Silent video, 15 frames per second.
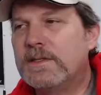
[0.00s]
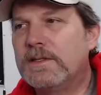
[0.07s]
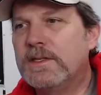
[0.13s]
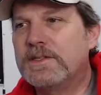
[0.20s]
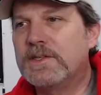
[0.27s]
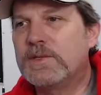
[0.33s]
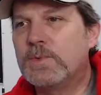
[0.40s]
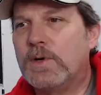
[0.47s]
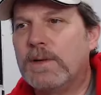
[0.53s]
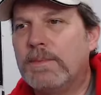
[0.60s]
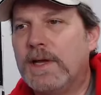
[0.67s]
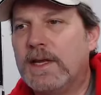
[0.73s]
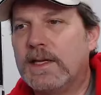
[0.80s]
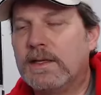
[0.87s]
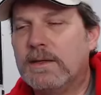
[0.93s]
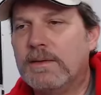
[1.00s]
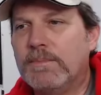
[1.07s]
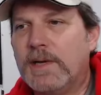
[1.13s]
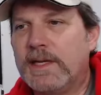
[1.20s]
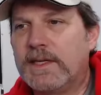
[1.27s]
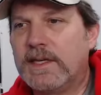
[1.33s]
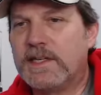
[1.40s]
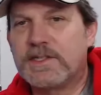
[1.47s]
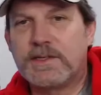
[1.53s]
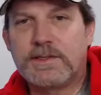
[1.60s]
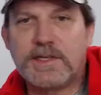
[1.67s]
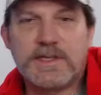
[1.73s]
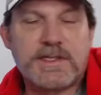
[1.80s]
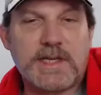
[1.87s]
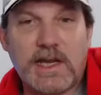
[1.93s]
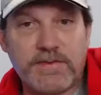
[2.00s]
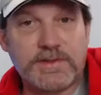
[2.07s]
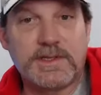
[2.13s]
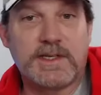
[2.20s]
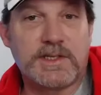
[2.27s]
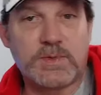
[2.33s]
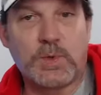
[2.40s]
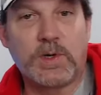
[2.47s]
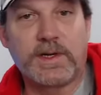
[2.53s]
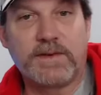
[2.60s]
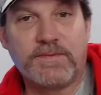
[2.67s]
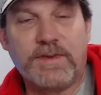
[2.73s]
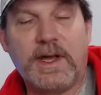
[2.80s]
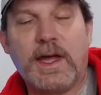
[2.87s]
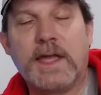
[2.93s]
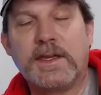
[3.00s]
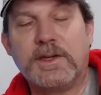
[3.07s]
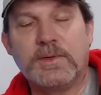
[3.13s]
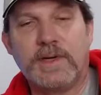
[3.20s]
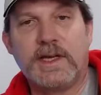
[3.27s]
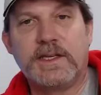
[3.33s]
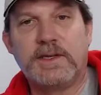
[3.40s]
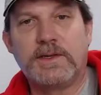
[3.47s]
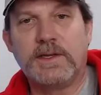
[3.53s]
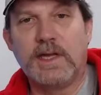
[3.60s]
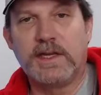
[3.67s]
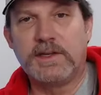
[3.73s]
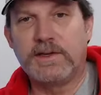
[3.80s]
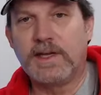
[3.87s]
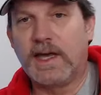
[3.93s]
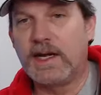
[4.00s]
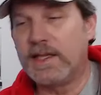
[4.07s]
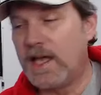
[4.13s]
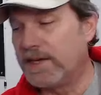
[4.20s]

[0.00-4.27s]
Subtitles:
this is what my guess, since everything is working fine, you know, how you got it.